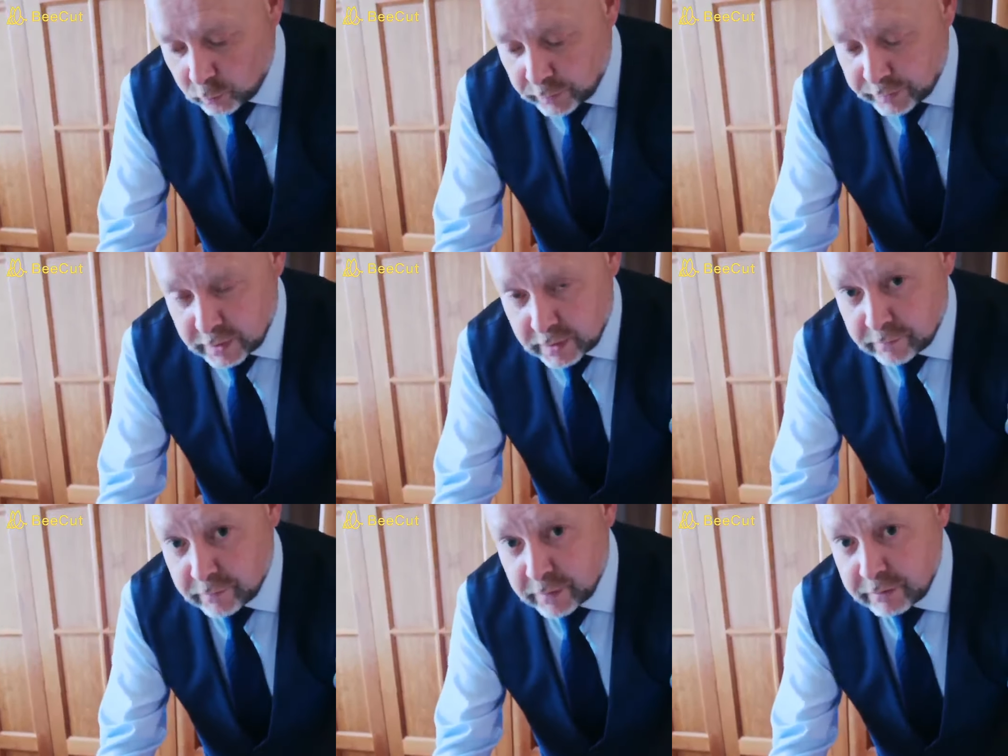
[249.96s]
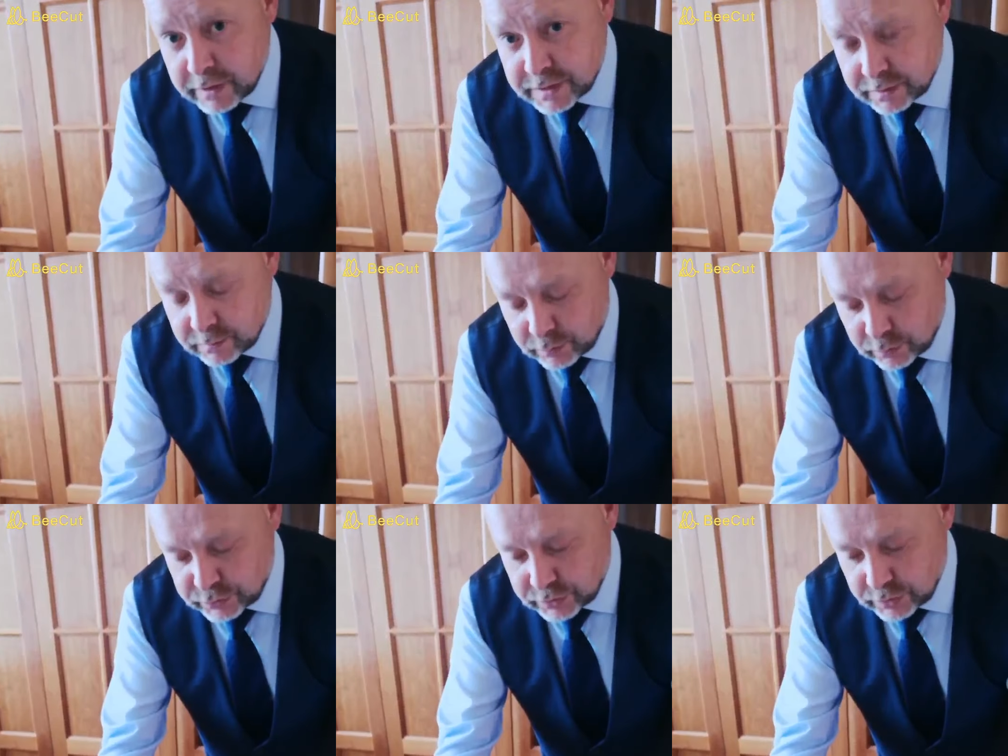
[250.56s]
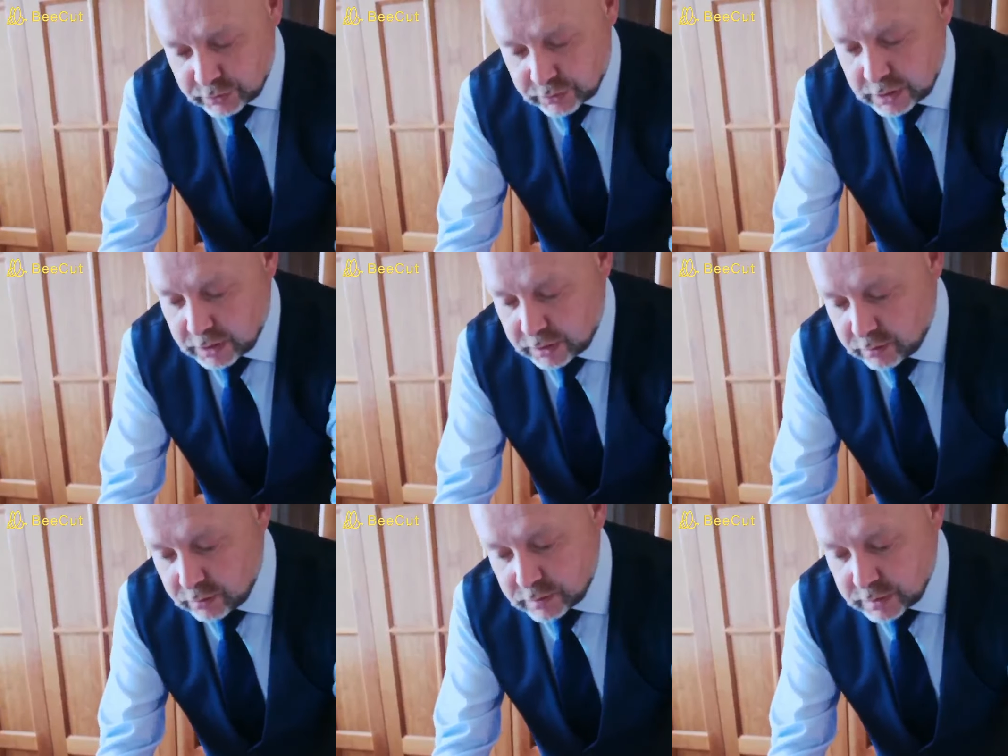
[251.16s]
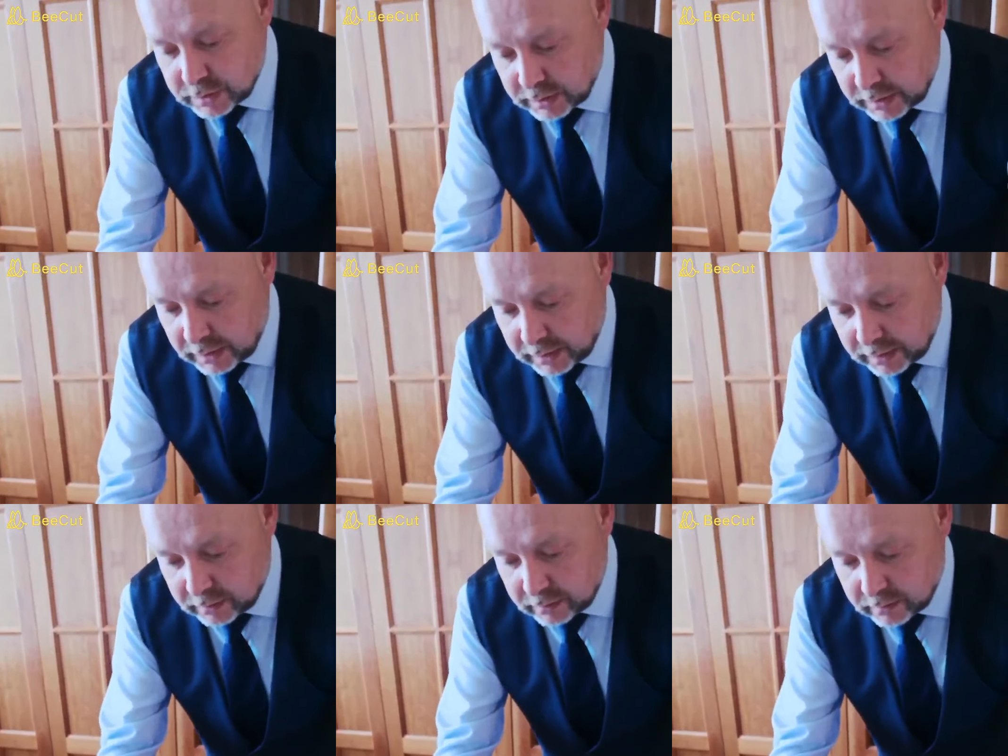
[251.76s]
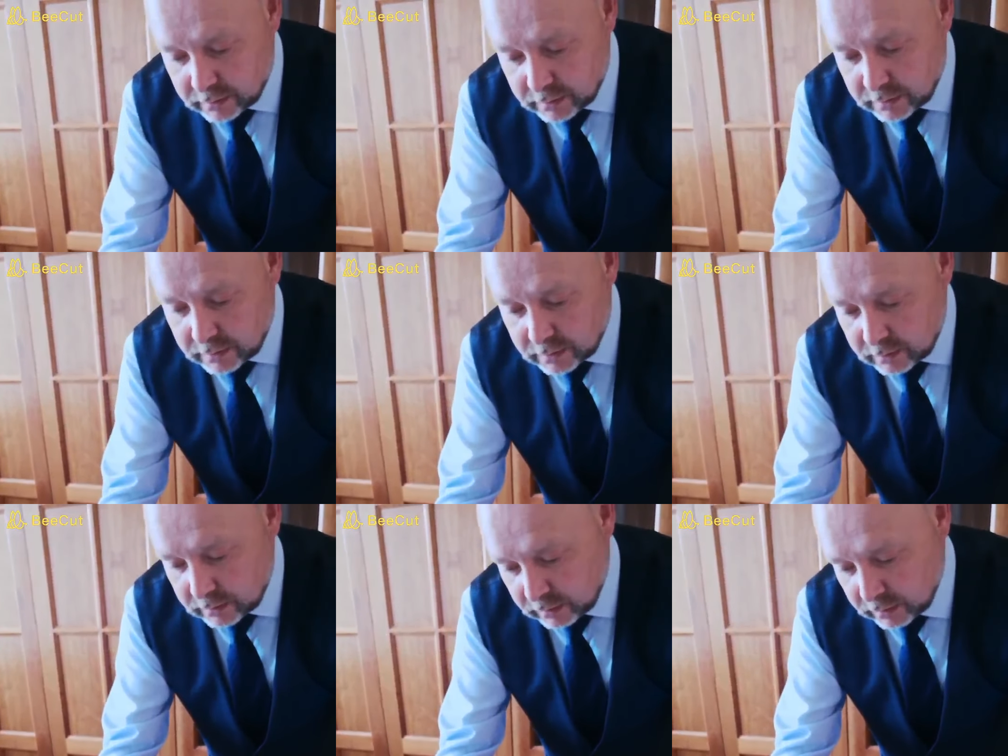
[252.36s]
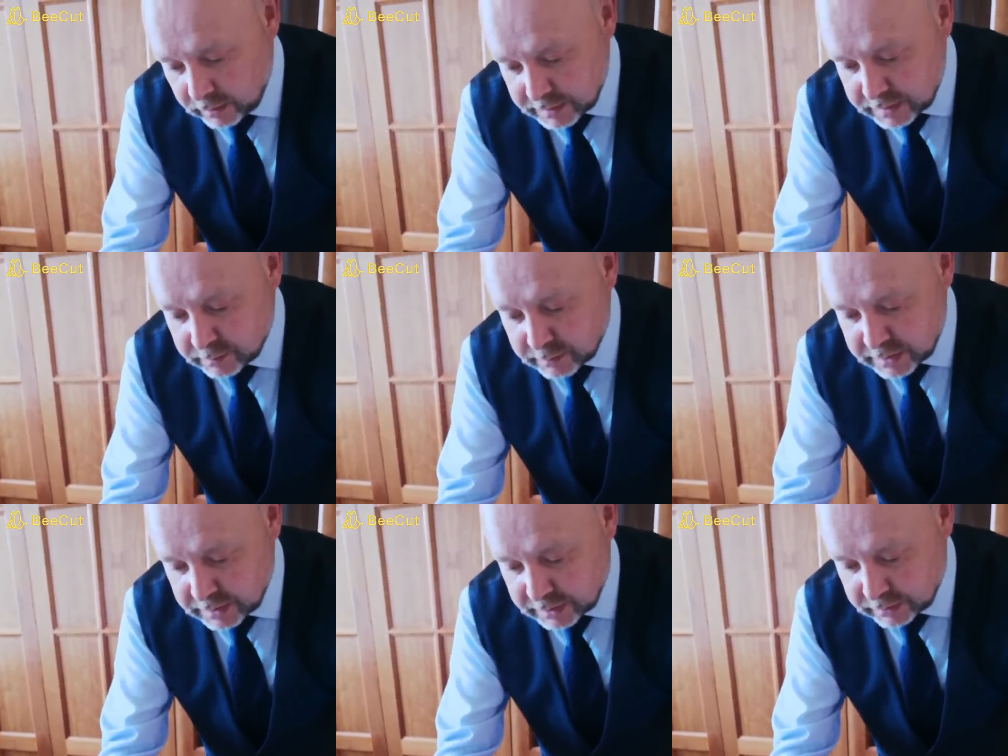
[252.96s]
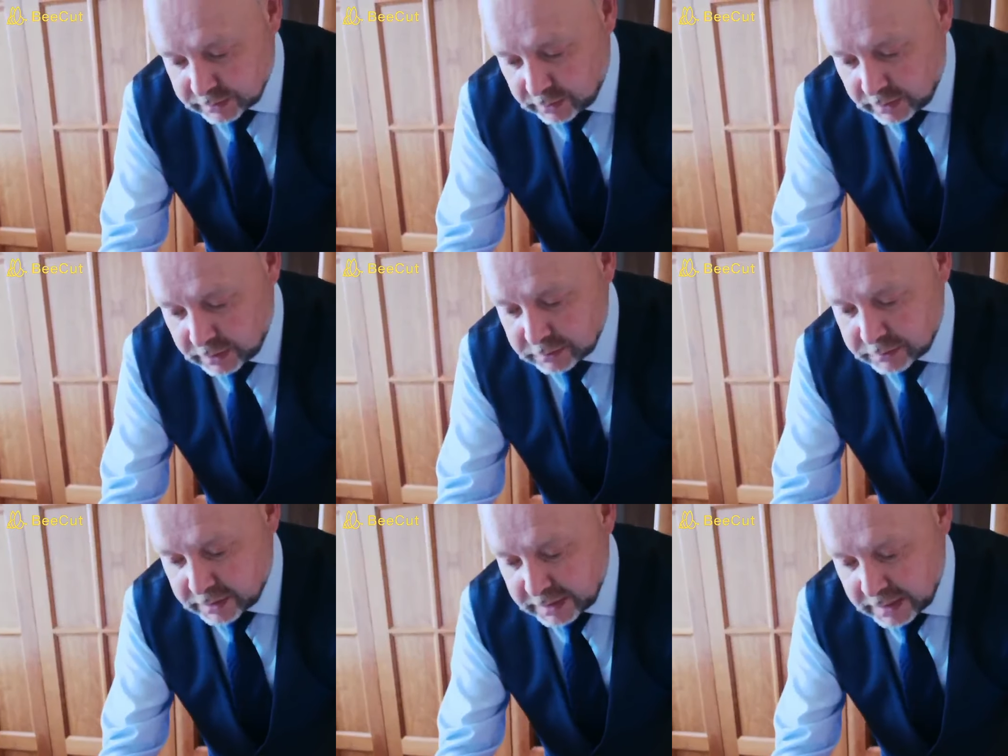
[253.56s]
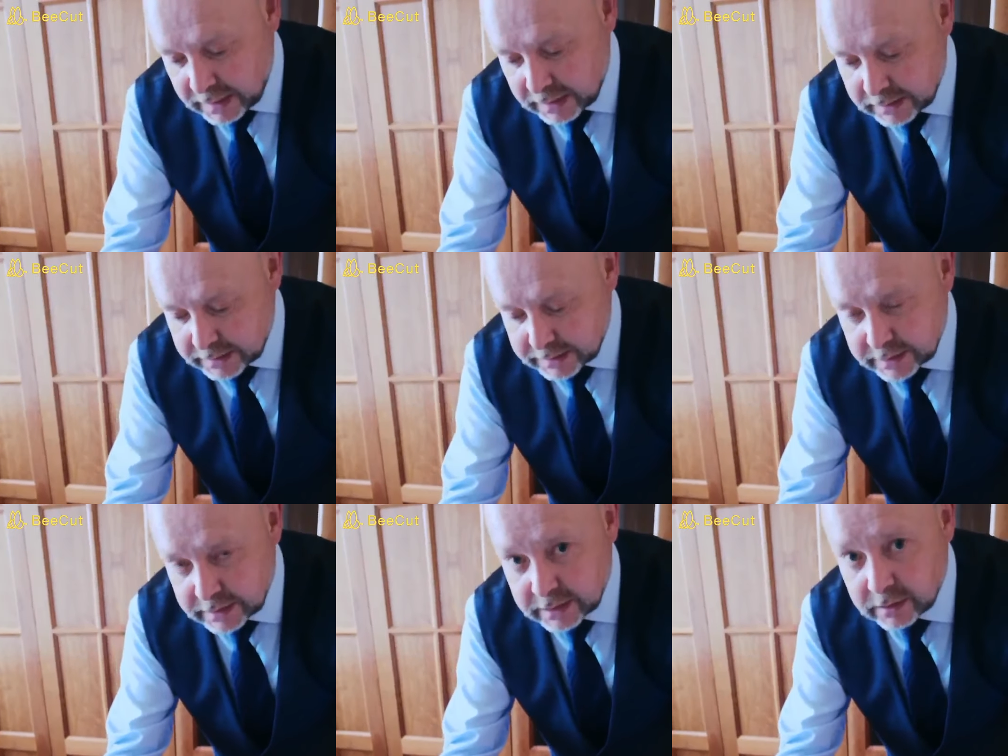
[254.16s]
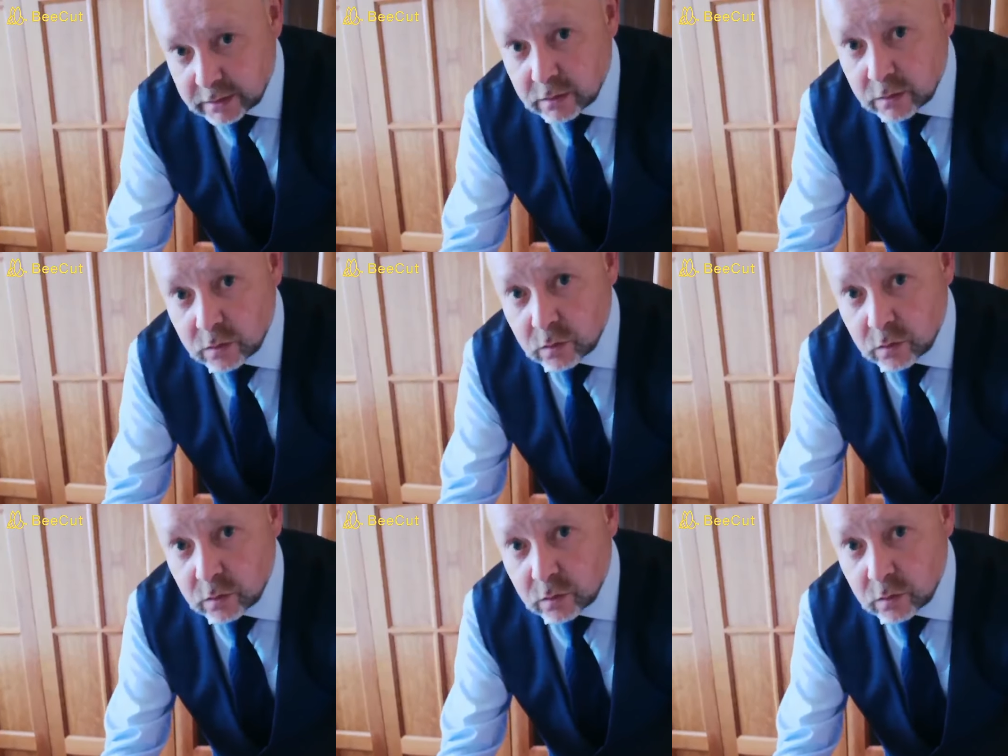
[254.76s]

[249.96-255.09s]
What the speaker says: with our very simple circuit using our light emitting diode, our LED,